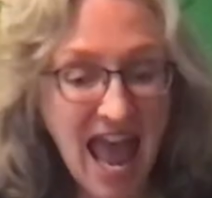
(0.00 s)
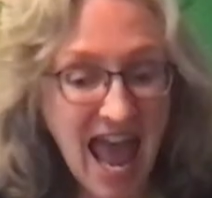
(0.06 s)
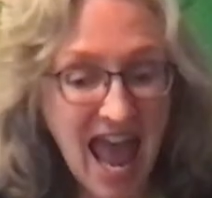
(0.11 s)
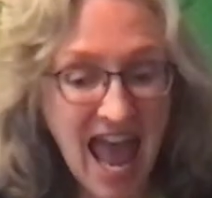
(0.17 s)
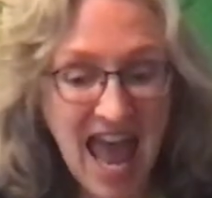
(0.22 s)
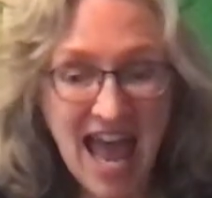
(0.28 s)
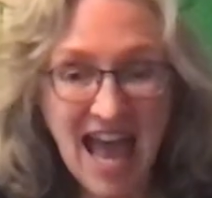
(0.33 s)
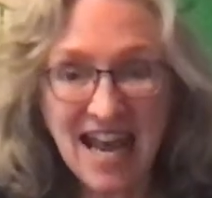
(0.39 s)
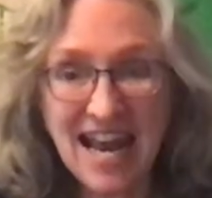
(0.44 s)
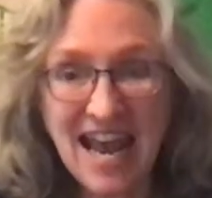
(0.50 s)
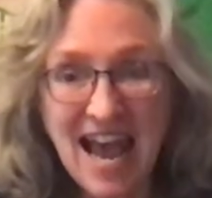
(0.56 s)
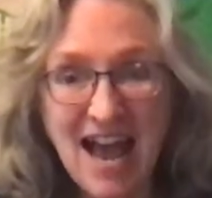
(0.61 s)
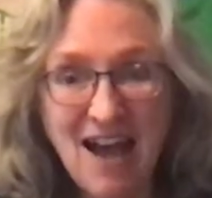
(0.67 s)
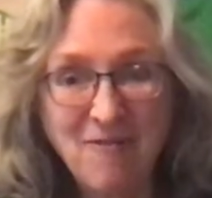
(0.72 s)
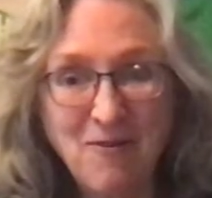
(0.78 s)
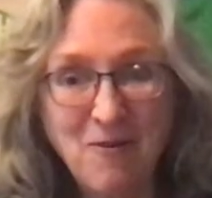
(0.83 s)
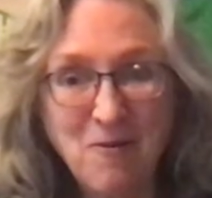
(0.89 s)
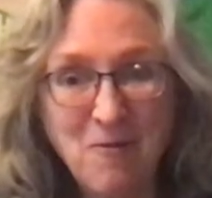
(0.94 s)
and
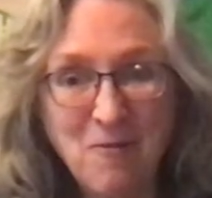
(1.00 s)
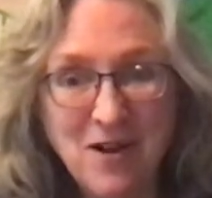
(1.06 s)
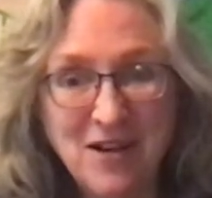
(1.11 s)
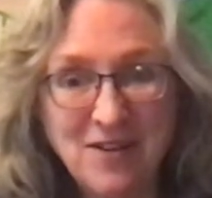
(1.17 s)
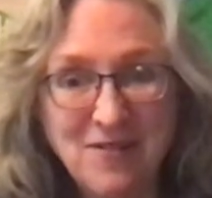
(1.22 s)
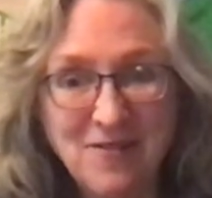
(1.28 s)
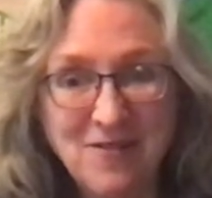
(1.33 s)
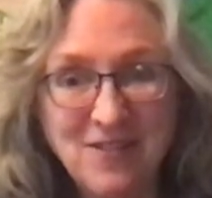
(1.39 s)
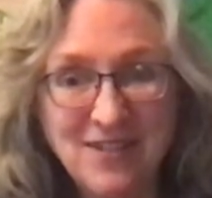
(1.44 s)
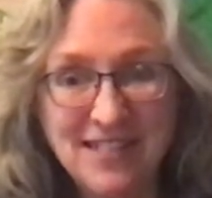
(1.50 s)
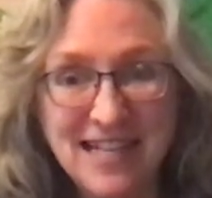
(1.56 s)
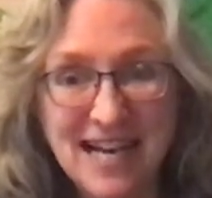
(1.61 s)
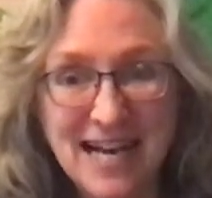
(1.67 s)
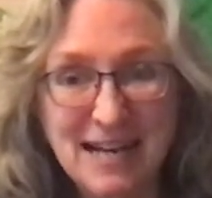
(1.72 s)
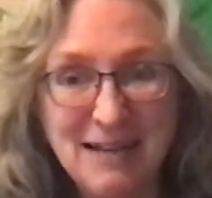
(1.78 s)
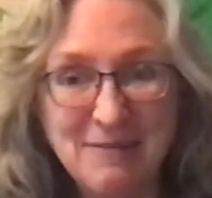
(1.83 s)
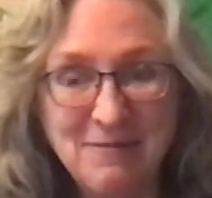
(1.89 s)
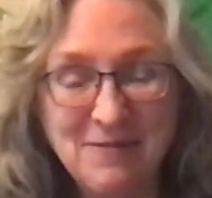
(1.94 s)
have a wonderful
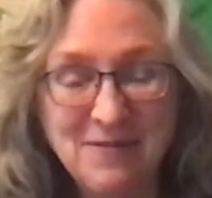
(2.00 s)
time.